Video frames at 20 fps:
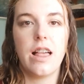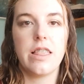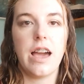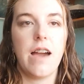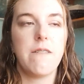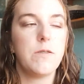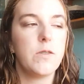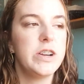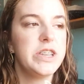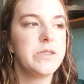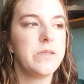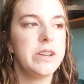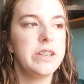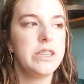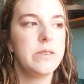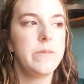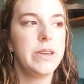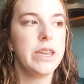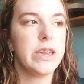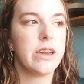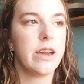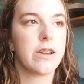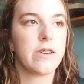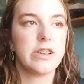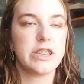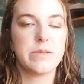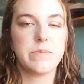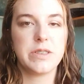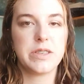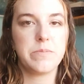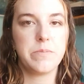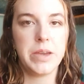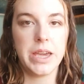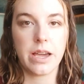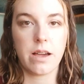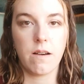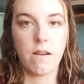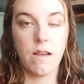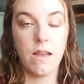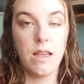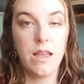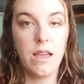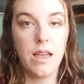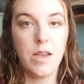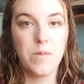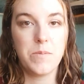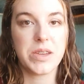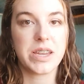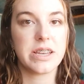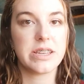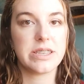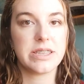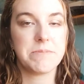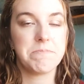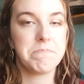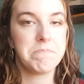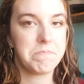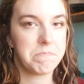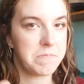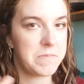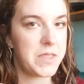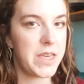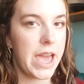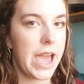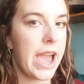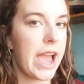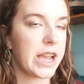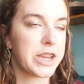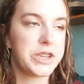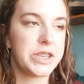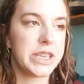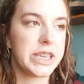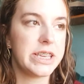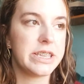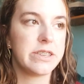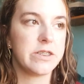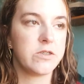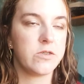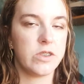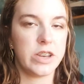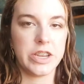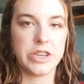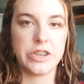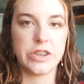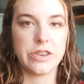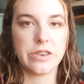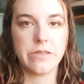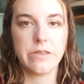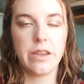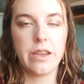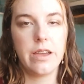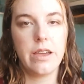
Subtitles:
I've always wanted to make a Christmas pickle because that actually is a tradition.